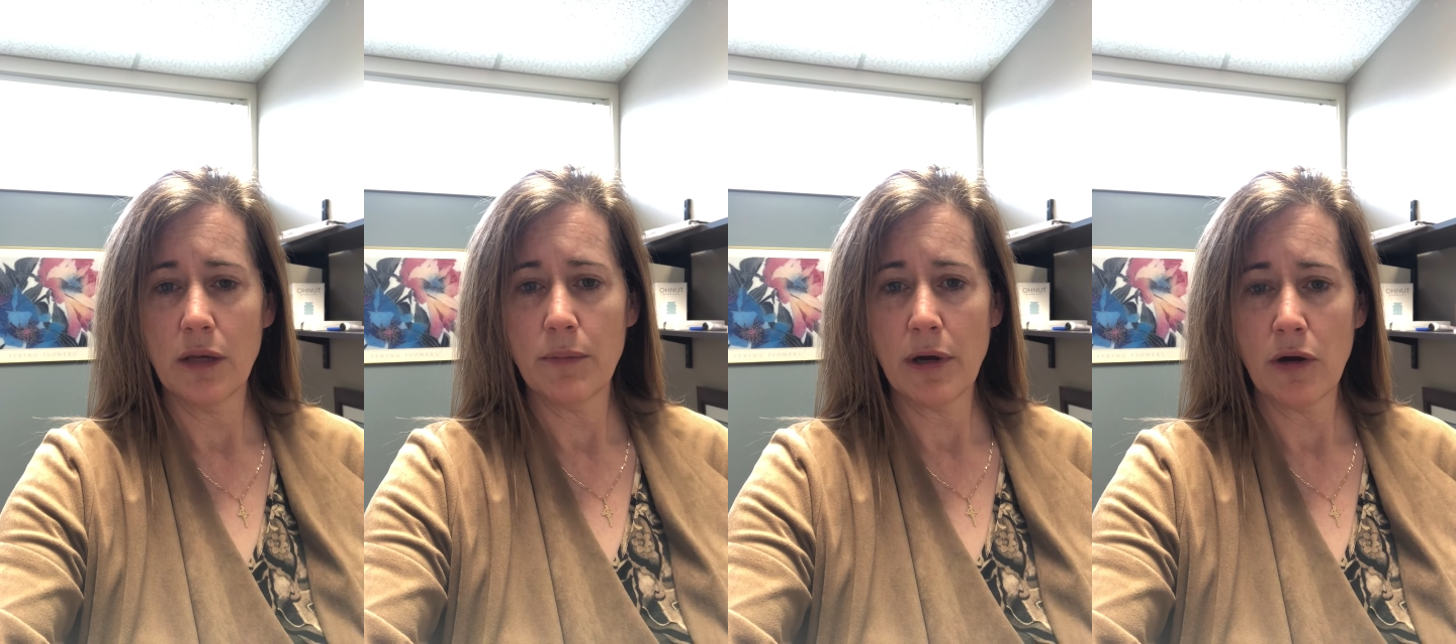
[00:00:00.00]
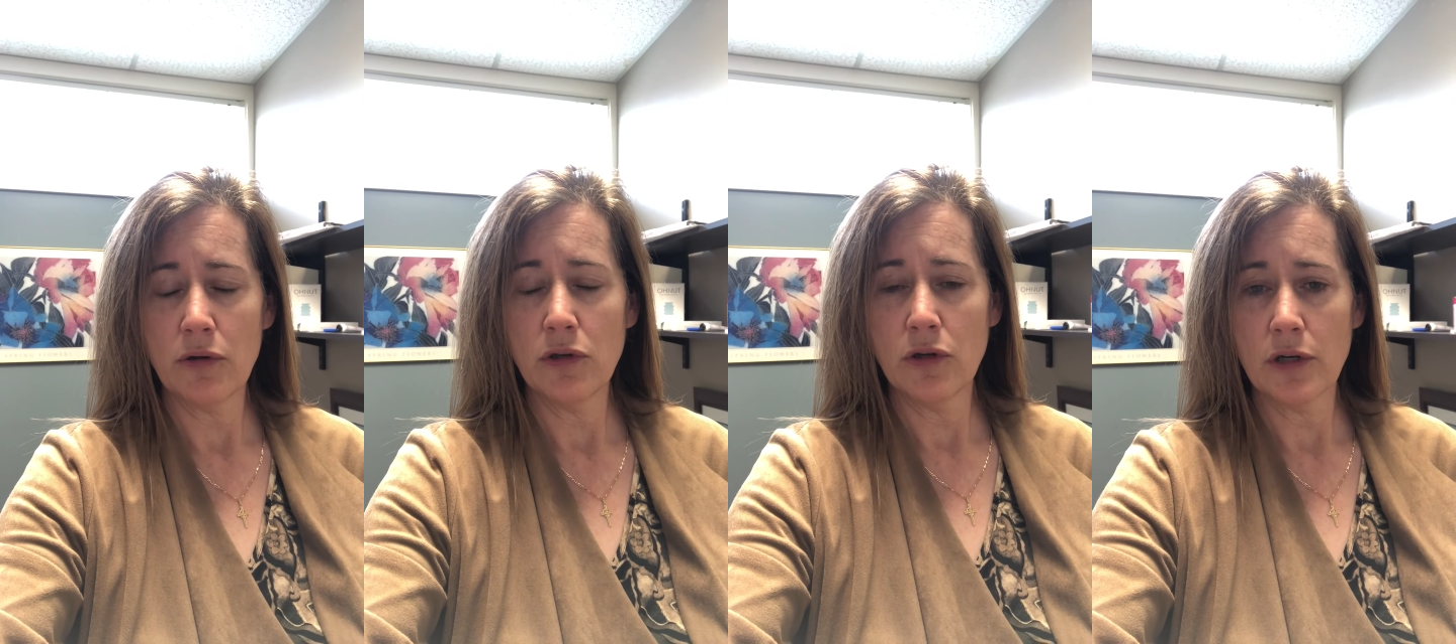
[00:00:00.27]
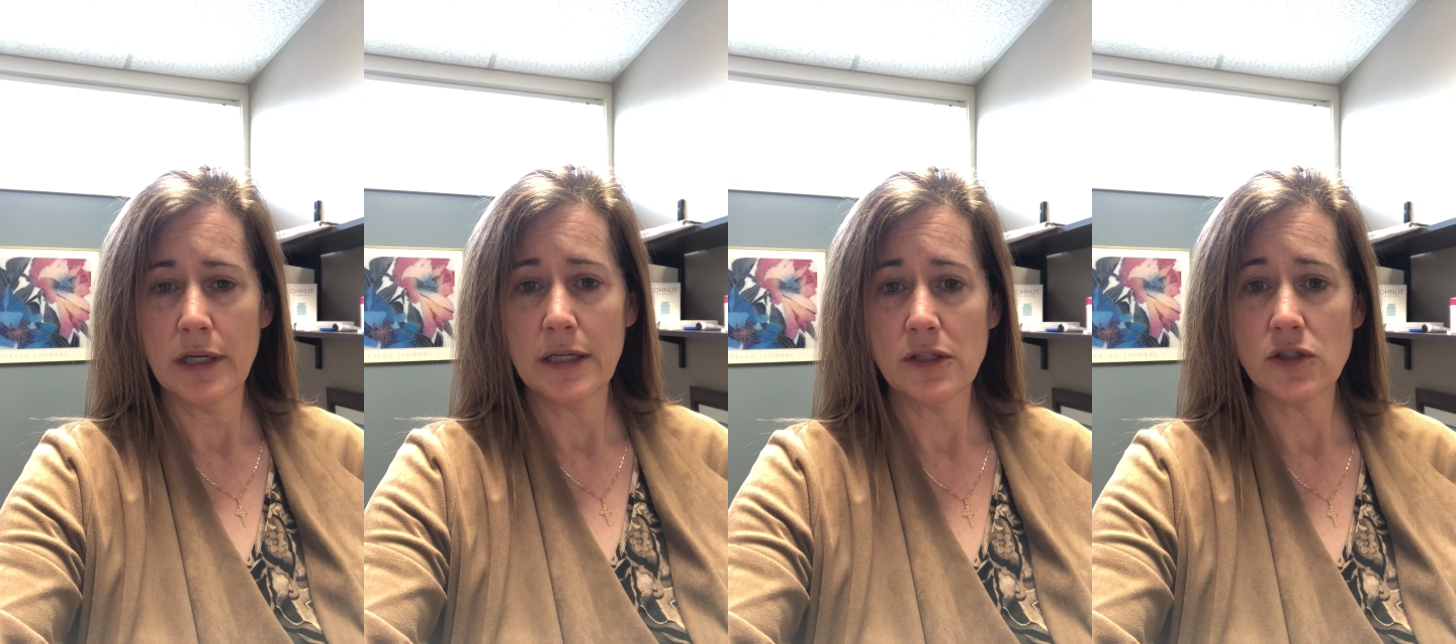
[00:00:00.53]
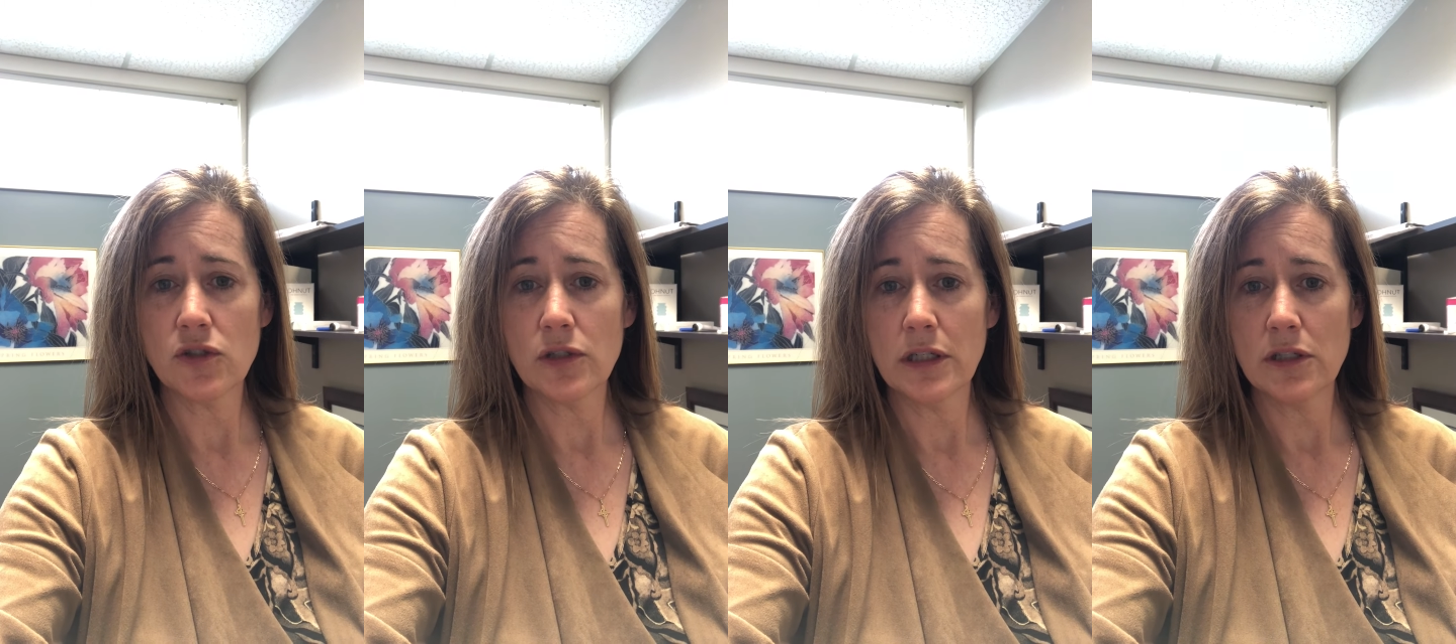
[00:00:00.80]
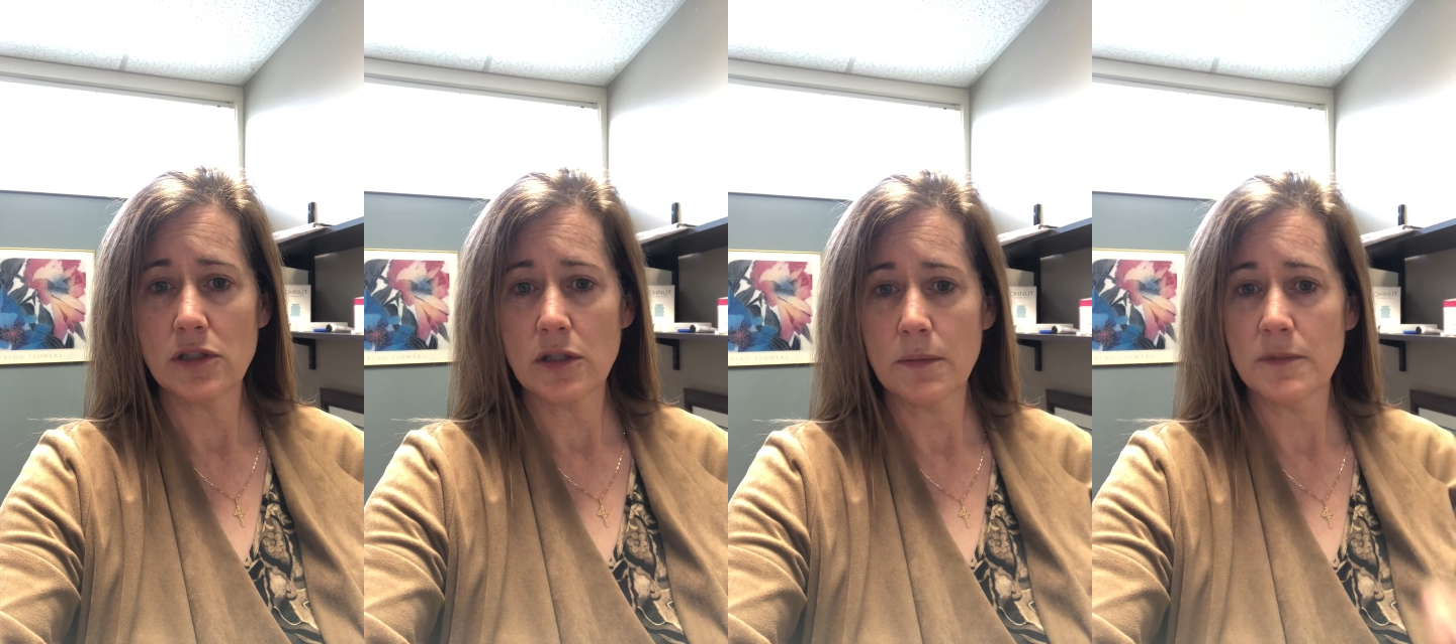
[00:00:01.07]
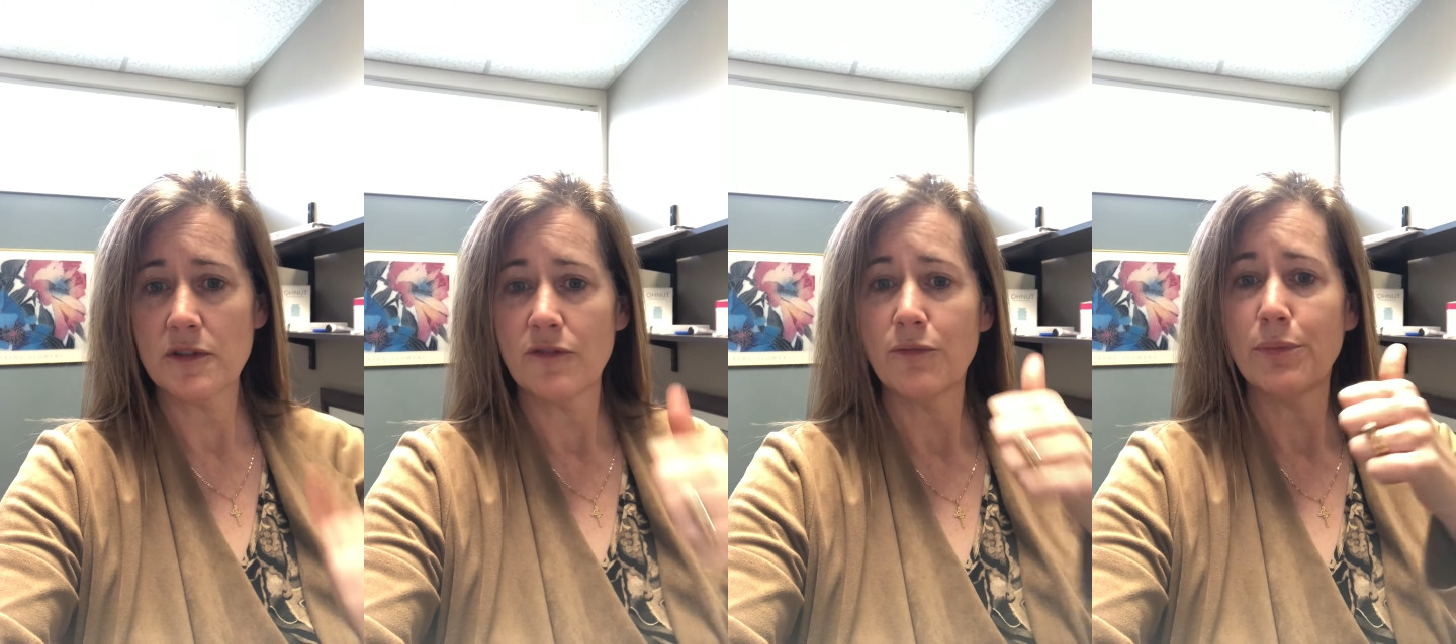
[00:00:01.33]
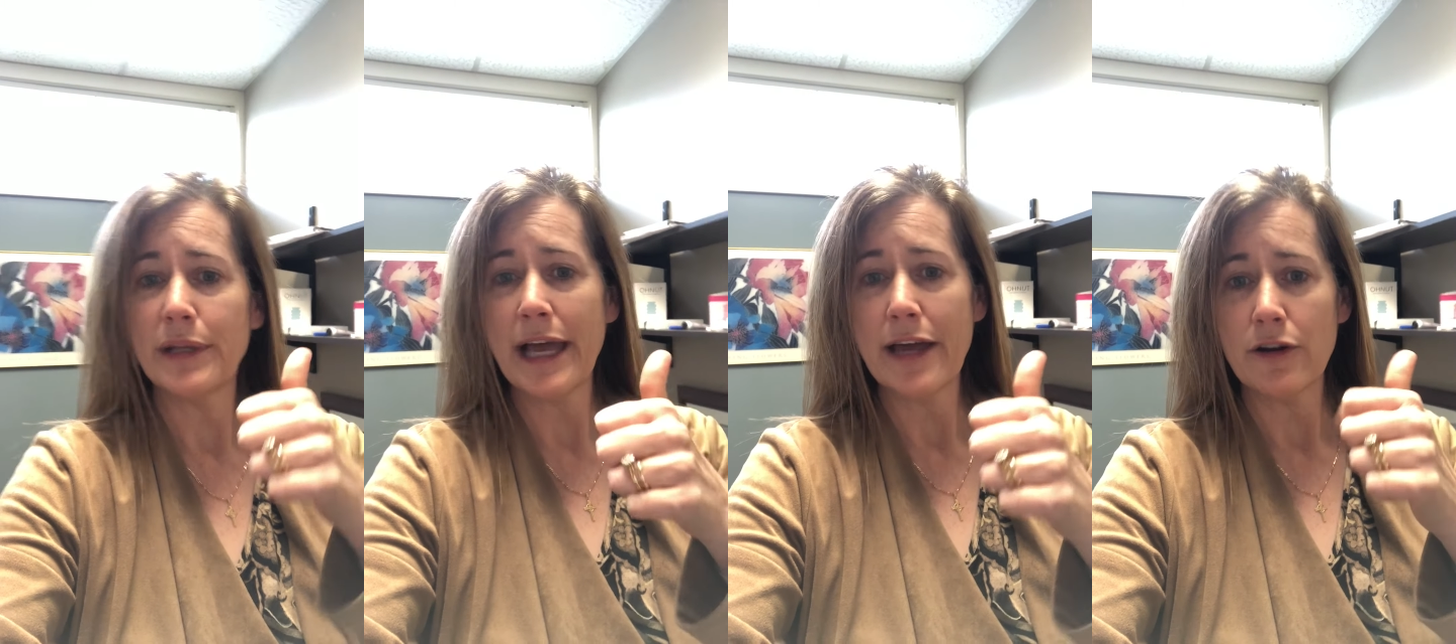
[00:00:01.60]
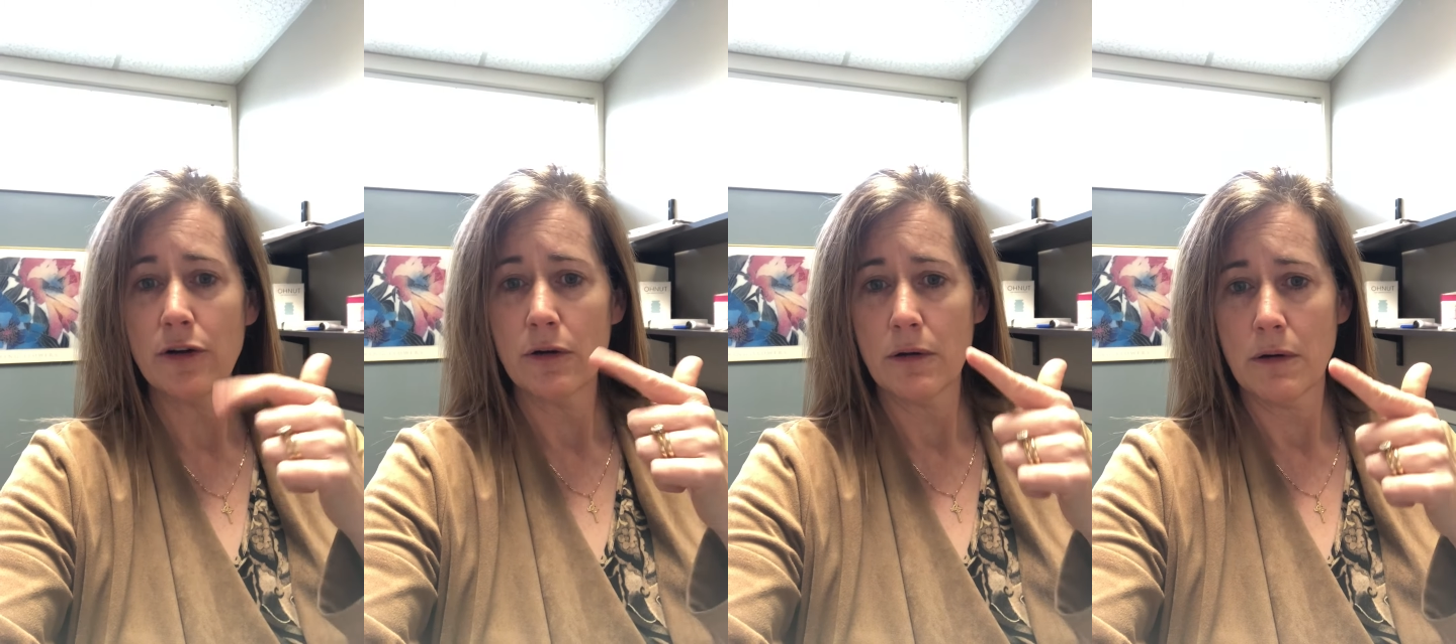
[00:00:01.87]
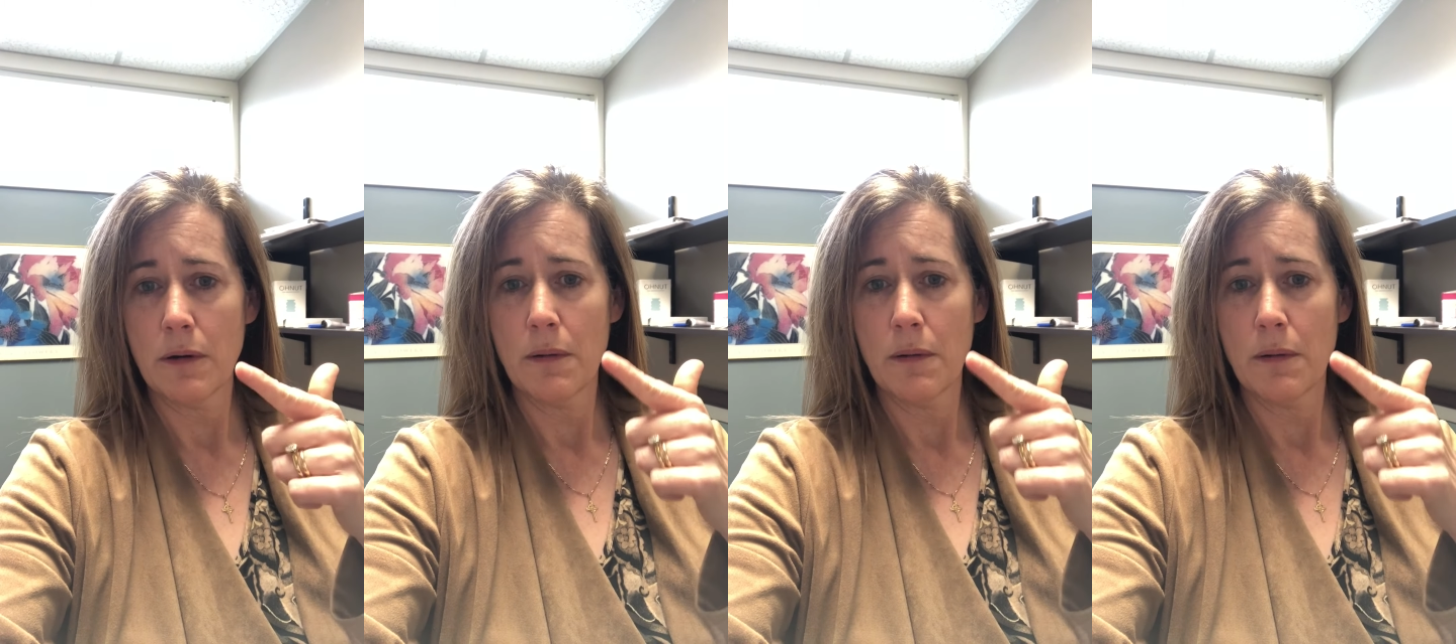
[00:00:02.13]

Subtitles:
about your history in terms of bladder,